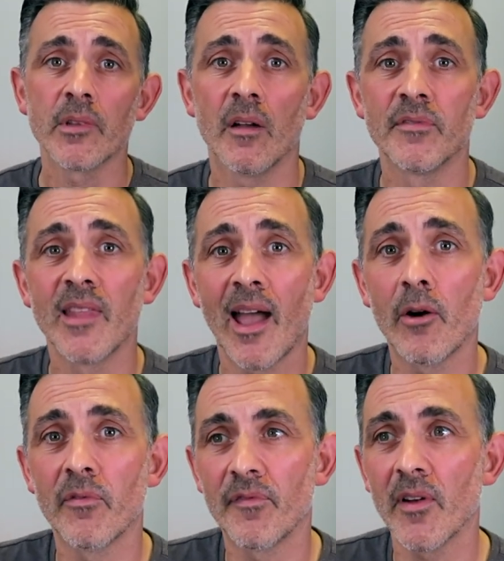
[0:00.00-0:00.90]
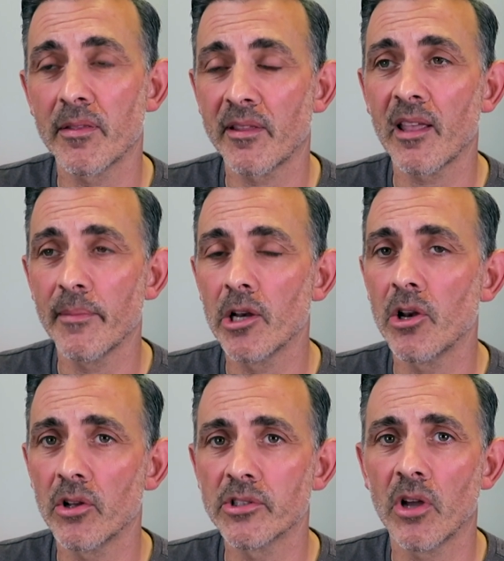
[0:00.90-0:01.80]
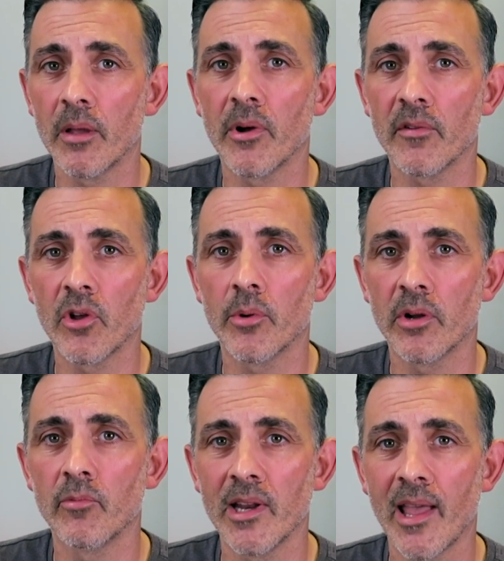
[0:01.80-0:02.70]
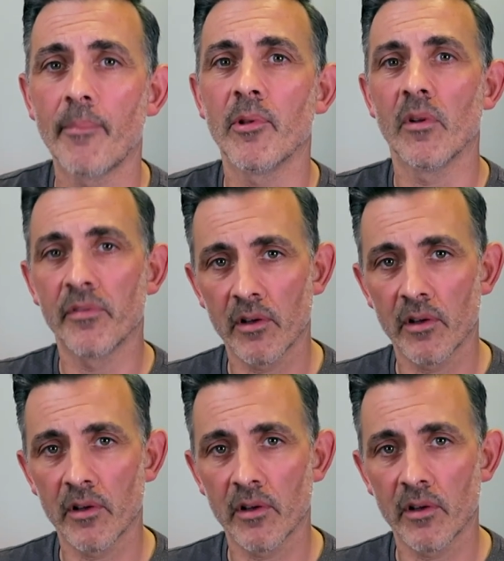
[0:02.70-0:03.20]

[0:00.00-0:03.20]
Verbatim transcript: I've now, it's taken me a long time, but I've got one I'm really happy with,